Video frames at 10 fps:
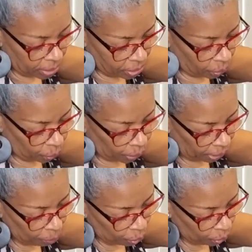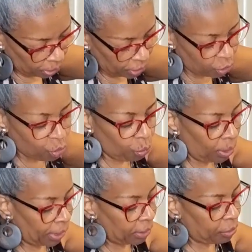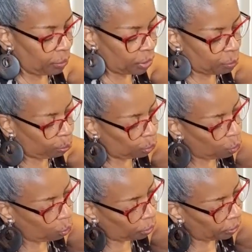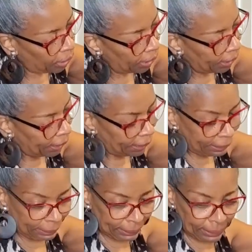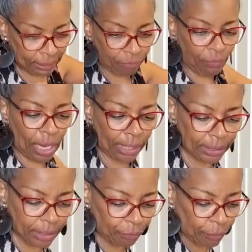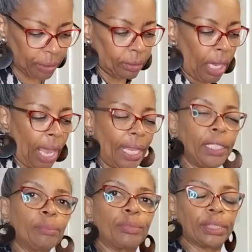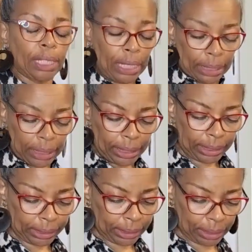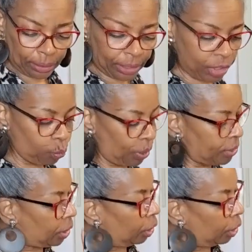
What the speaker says: So what I'm doing is trying to explore and find different items. And this was